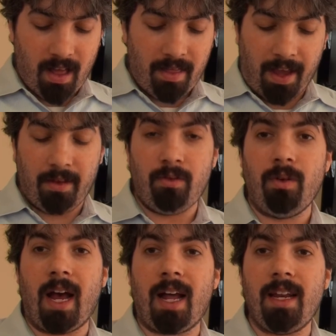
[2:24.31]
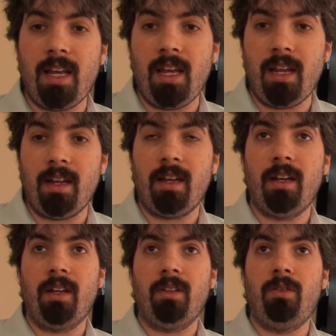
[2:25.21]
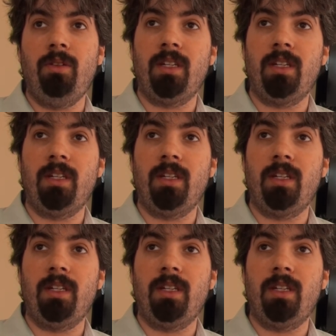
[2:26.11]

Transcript: that you do not need to